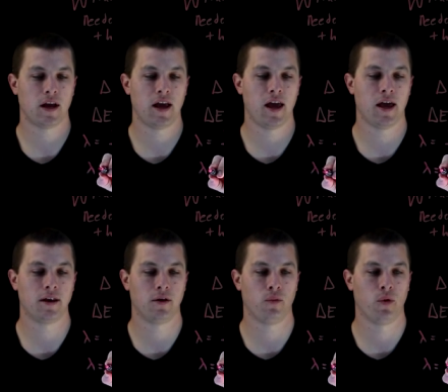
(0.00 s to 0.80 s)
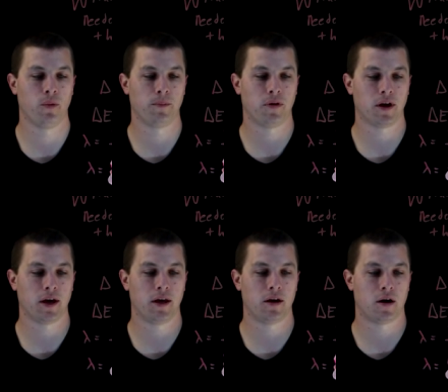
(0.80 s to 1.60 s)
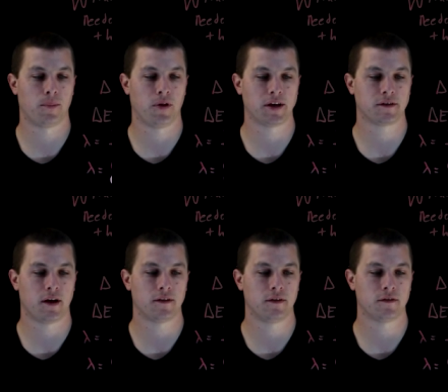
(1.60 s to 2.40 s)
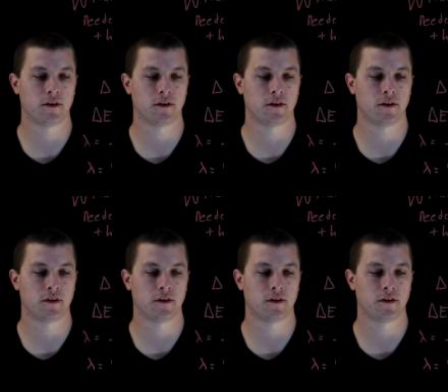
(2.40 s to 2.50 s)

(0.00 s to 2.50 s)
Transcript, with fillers: And when we plug in our Planck's constant,